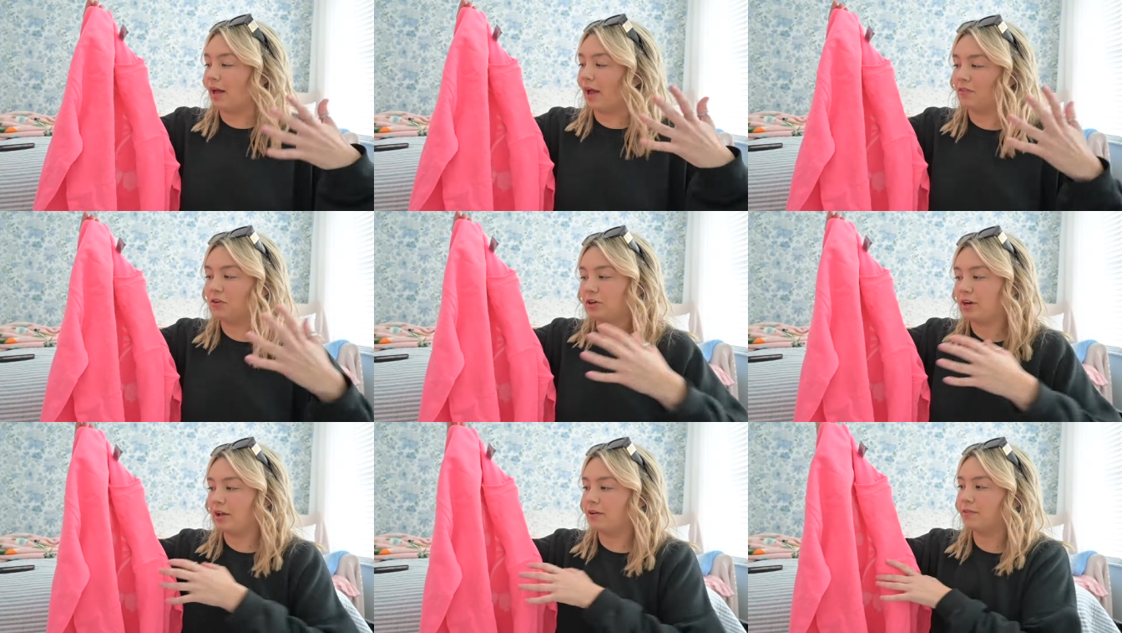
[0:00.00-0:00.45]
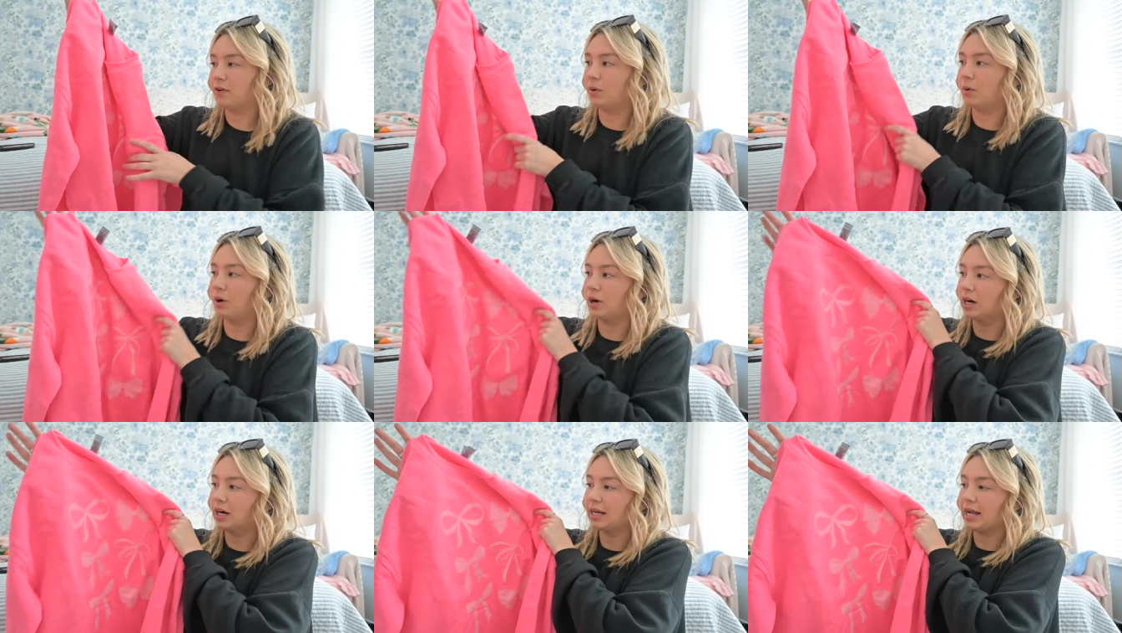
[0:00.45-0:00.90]
every day for
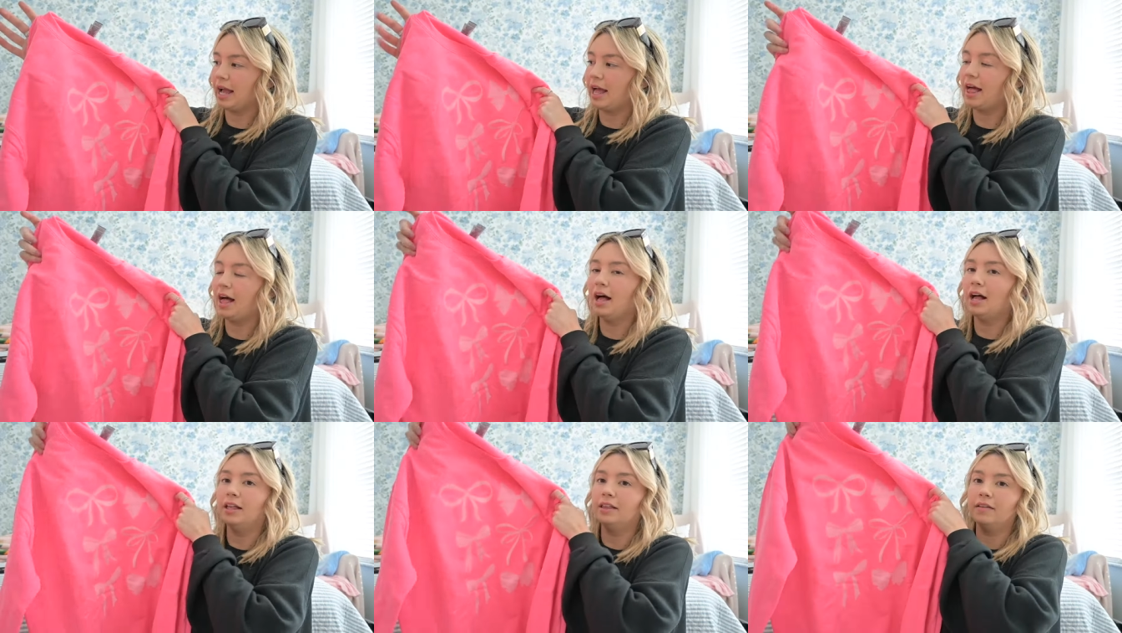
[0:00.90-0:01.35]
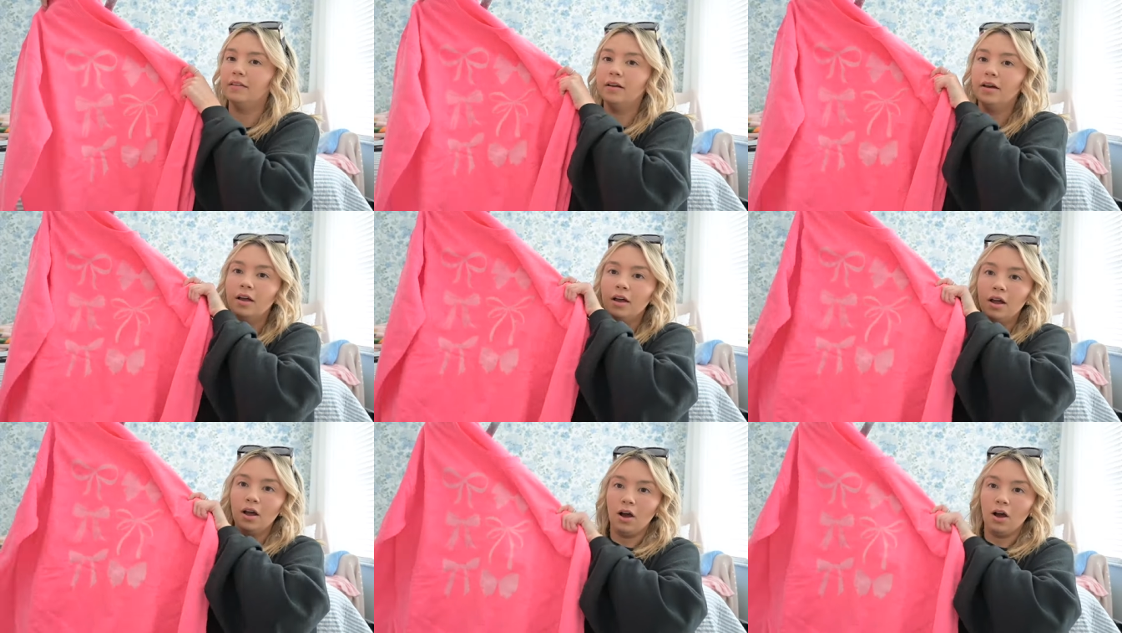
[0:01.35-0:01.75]
work and